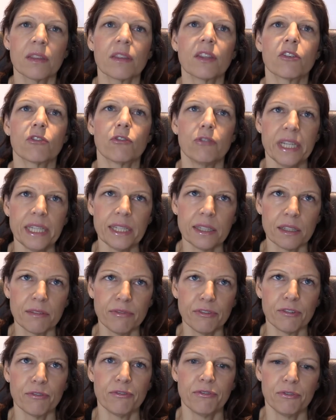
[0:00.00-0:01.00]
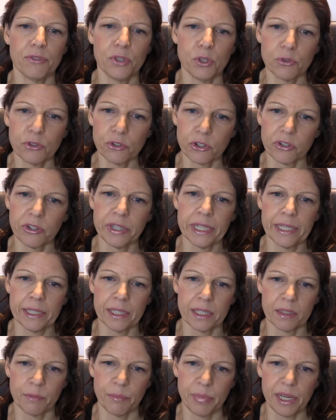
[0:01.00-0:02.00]
The risk for future
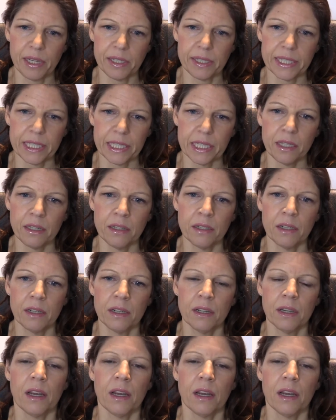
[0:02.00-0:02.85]
instability